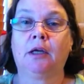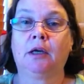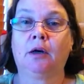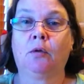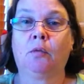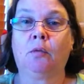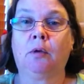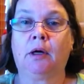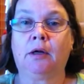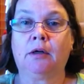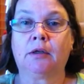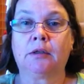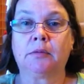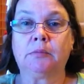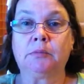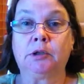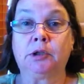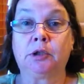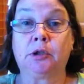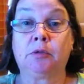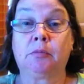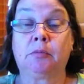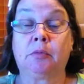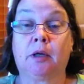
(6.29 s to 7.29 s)
Welcome
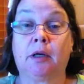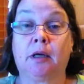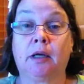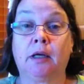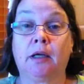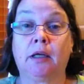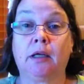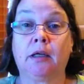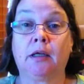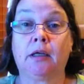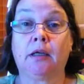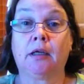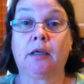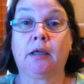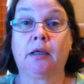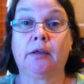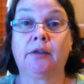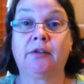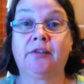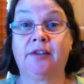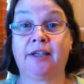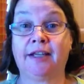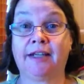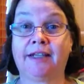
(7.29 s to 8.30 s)
to my
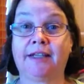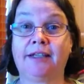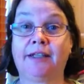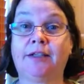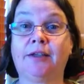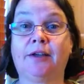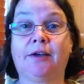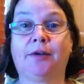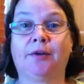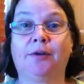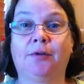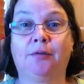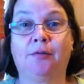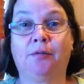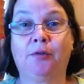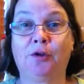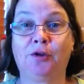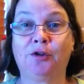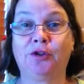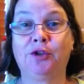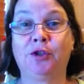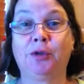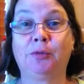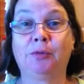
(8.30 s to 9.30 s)
second
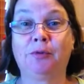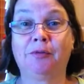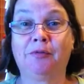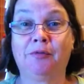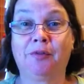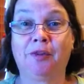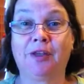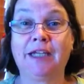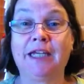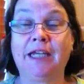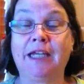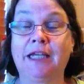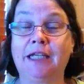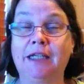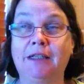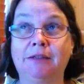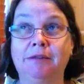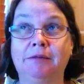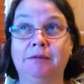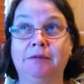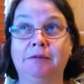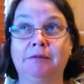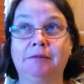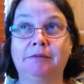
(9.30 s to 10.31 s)
Flosstube of the year.
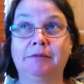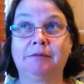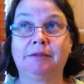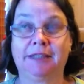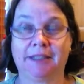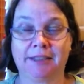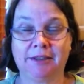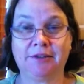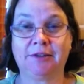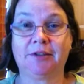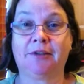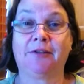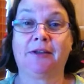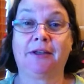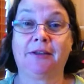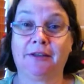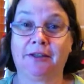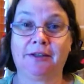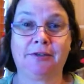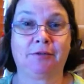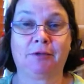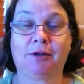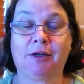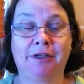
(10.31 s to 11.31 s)
Yes, I think
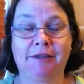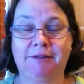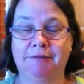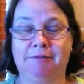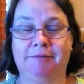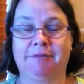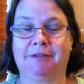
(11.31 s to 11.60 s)
that's right.